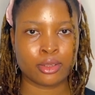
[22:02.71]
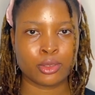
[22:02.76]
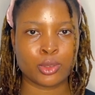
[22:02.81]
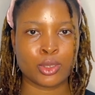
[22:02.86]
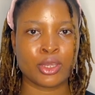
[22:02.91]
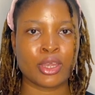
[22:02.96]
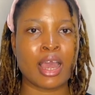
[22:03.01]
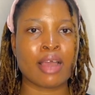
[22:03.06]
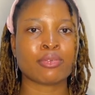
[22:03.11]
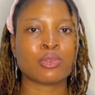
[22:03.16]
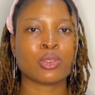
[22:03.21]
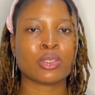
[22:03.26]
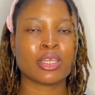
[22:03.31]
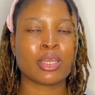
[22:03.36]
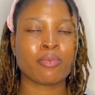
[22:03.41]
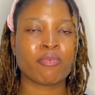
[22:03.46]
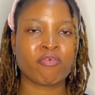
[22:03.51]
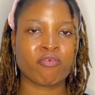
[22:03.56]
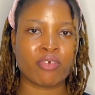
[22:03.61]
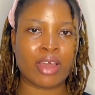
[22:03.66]
So you have to
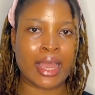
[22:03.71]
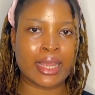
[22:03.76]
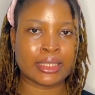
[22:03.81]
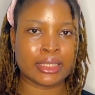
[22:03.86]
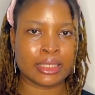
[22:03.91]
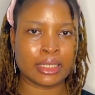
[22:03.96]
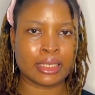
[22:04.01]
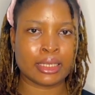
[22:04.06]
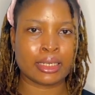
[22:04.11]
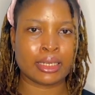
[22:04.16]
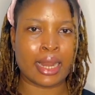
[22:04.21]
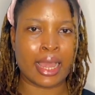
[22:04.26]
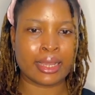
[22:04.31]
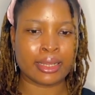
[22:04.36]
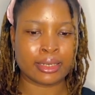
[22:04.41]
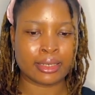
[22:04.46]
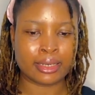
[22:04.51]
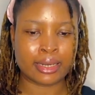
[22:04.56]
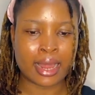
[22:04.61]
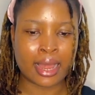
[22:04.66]
keep fighting.
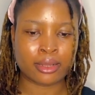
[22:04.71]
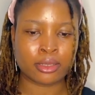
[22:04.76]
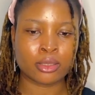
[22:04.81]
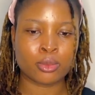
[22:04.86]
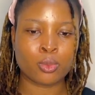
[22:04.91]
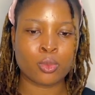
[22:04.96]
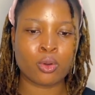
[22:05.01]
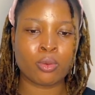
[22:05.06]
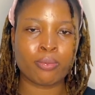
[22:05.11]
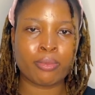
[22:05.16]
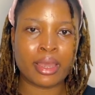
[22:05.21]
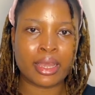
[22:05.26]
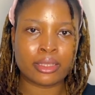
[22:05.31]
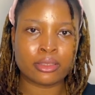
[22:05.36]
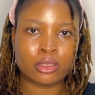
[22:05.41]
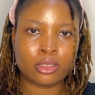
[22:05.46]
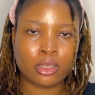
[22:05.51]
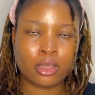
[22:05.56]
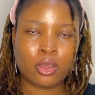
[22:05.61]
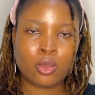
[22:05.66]
Like that
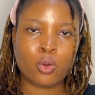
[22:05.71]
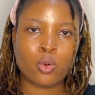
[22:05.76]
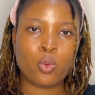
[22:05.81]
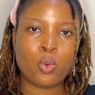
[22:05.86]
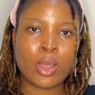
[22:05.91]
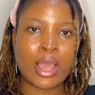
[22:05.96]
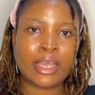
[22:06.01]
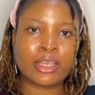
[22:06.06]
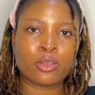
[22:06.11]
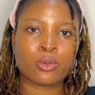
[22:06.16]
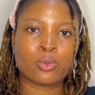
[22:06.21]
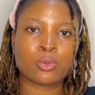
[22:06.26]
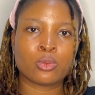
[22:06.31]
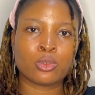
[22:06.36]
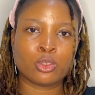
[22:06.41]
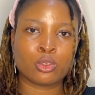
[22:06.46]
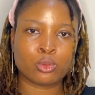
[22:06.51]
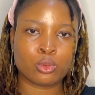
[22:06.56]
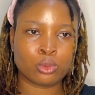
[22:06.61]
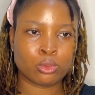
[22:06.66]
moment where
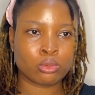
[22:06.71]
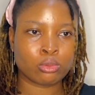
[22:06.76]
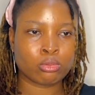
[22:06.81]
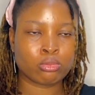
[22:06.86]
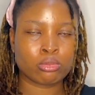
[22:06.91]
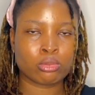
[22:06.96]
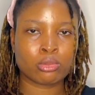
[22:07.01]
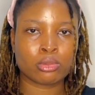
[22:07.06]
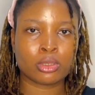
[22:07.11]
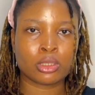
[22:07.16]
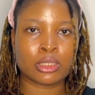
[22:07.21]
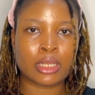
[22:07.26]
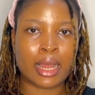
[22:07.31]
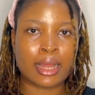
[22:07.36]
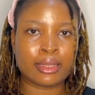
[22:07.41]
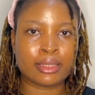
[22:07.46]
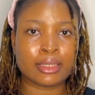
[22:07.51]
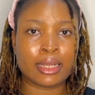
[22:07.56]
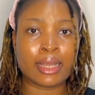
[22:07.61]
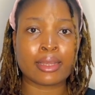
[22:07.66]
you
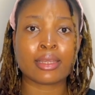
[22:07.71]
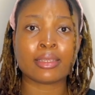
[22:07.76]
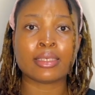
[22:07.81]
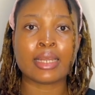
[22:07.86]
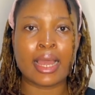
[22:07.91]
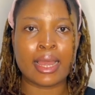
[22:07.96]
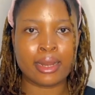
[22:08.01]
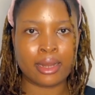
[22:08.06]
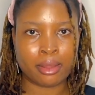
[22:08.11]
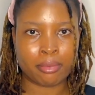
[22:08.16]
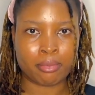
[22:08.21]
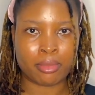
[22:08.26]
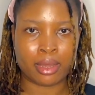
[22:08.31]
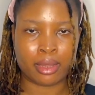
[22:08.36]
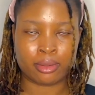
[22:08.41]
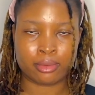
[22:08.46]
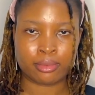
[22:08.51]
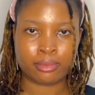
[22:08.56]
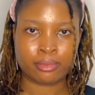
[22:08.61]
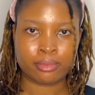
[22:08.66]
start is like a
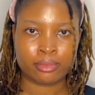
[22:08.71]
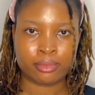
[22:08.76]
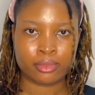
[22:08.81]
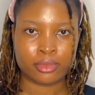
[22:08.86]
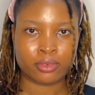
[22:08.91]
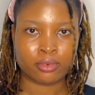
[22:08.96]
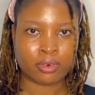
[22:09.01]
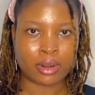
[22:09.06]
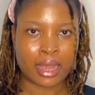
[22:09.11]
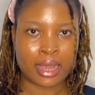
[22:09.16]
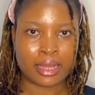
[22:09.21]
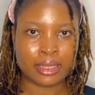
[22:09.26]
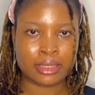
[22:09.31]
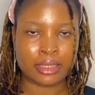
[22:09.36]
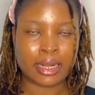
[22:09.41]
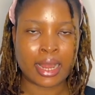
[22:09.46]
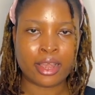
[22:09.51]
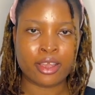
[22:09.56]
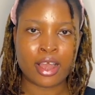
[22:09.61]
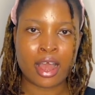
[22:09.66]
dilemma, right?
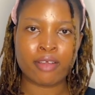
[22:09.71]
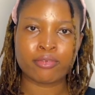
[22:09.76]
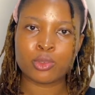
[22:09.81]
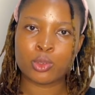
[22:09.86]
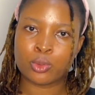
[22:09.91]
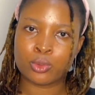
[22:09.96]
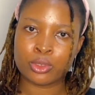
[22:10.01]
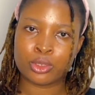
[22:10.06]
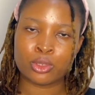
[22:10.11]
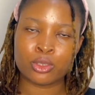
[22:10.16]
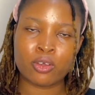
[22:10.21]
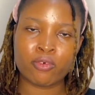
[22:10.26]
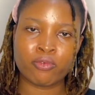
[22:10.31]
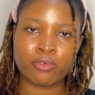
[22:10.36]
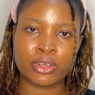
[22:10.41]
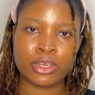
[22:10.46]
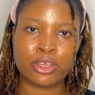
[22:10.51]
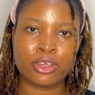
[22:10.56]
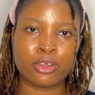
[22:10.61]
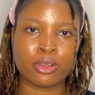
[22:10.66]
That you have to resolve
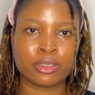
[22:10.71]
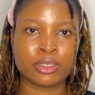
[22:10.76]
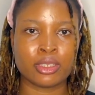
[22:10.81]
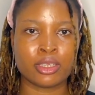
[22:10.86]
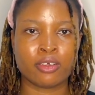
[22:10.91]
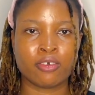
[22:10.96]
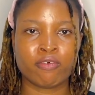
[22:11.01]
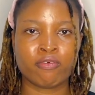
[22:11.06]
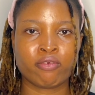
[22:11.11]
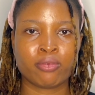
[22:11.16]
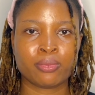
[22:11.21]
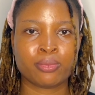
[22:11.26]
within yourself.